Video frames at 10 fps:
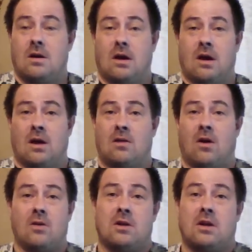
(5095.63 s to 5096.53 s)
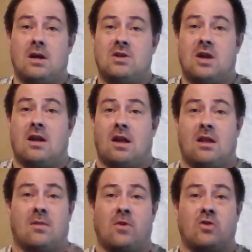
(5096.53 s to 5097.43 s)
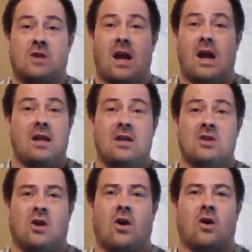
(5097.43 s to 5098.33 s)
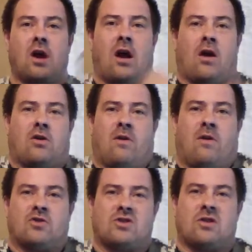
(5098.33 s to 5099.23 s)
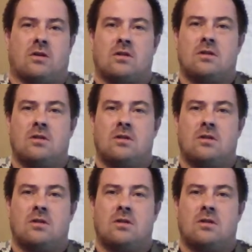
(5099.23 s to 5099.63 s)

And all the knights had like the most '80s long hair you ever saw.